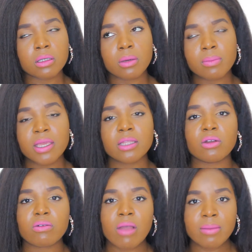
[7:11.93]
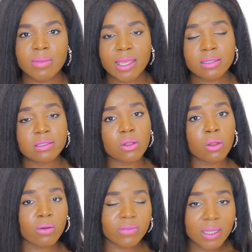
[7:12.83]
committing a crime against the
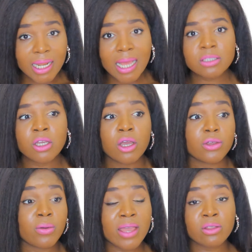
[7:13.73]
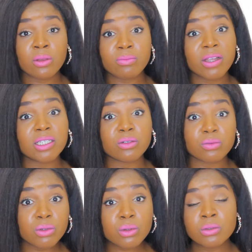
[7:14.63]
law of the land, you end up
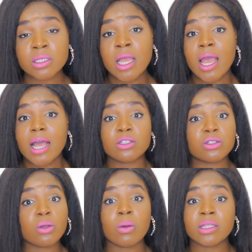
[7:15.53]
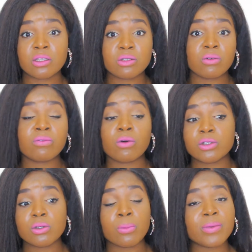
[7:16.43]
breaking rules, and so on and so
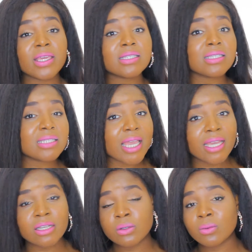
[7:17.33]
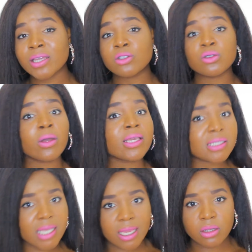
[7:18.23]
forth. So peace is taken away, joy
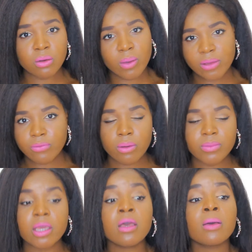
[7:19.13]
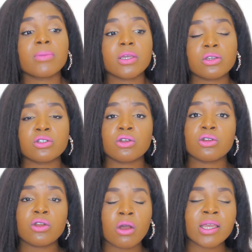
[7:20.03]
is taken away from you because you're
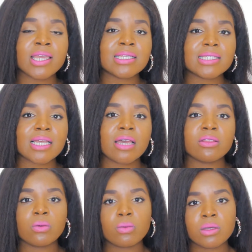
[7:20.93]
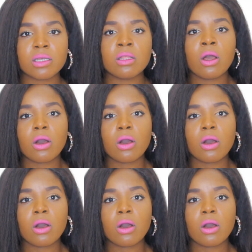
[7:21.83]
not inside the will